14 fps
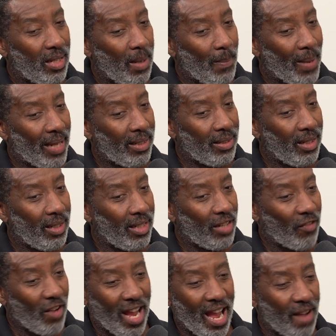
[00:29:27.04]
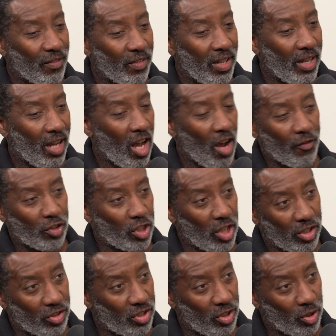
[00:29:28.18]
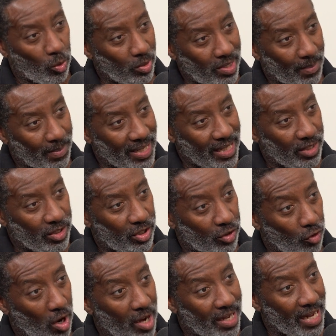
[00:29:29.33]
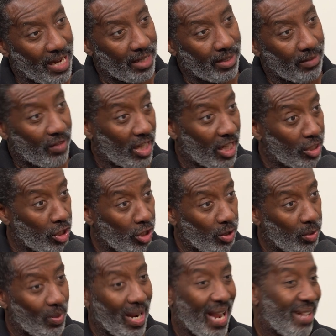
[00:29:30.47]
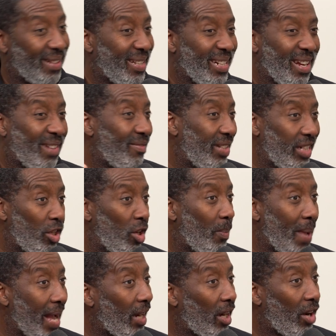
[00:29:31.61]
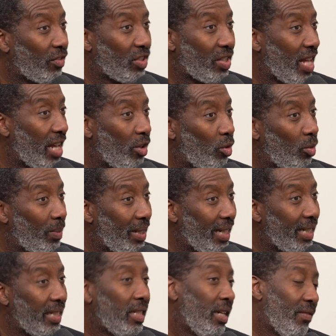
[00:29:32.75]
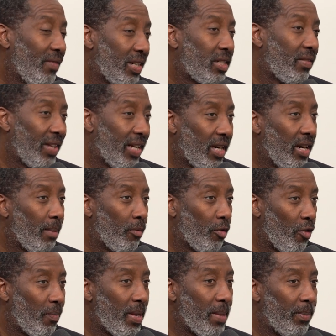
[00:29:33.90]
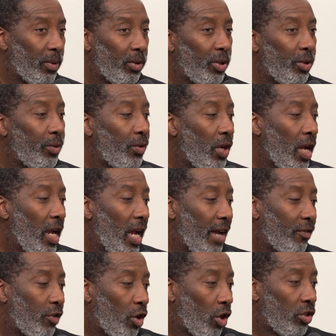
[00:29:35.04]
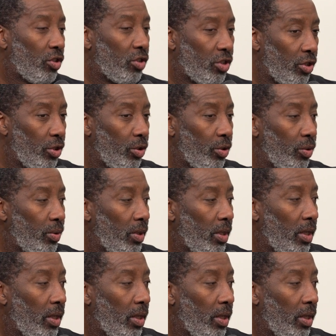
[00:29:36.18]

But if I have half a chance to talk somebody into trying it, then I do, and they don't really look back after that normally. In fact, I've had a number of people who have gone to